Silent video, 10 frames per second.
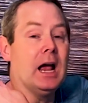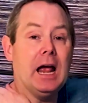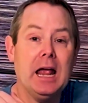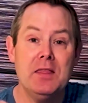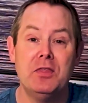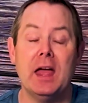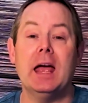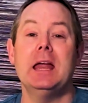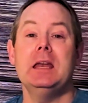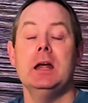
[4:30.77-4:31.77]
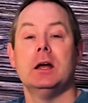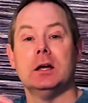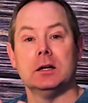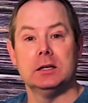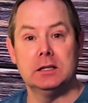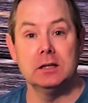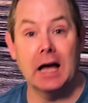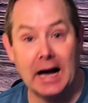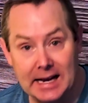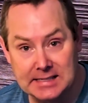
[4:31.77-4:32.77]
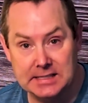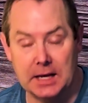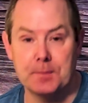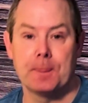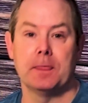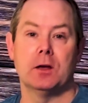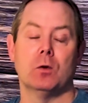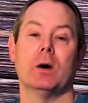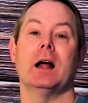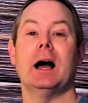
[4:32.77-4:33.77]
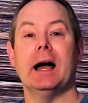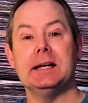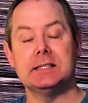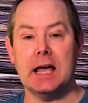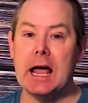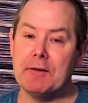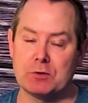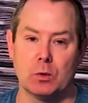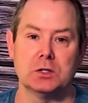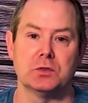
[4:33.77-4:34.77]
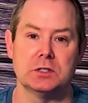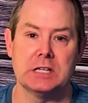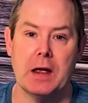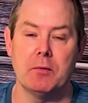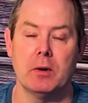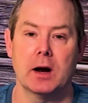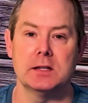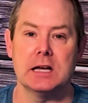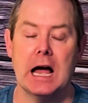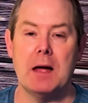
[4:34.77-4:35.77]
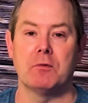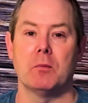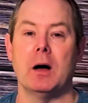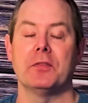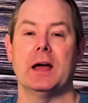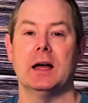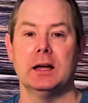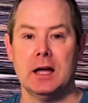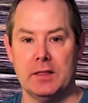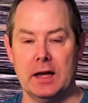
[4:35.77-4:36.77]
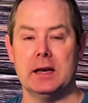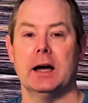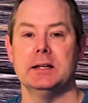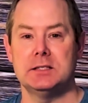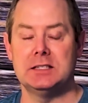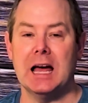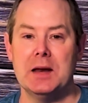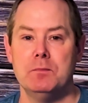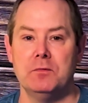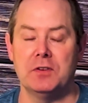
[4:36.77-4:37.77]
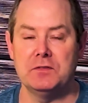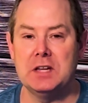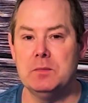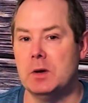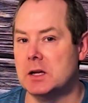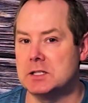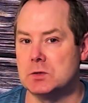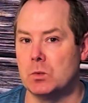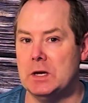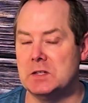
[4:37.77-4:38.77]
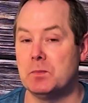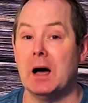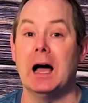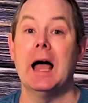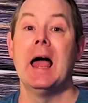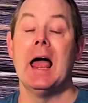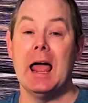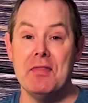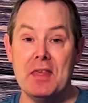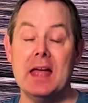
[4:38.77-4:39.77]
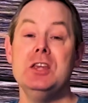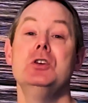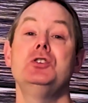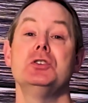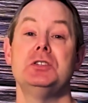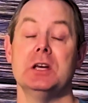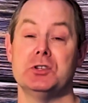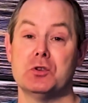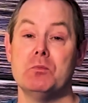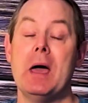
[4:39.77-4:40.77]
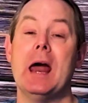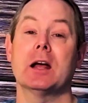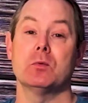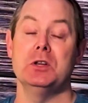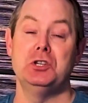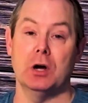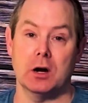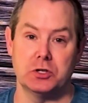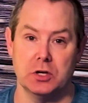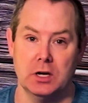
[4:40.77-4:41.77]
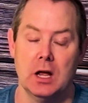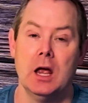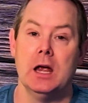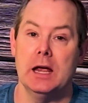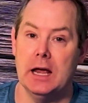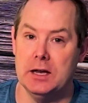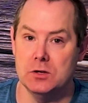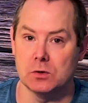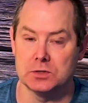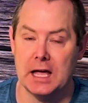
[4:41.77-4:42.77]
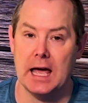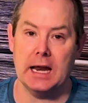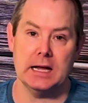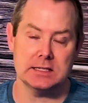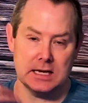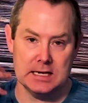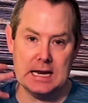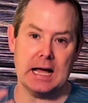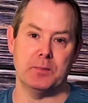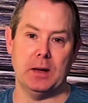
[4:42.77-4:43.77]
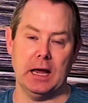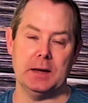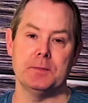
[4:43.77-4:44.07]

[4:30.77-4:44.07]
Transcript: and then ice it. You don't want to ice it afterwards for the same amount of time for about that nice 10-15 minute sweet spot, and then you should see a dramatic reduction in those headaches and neck pain.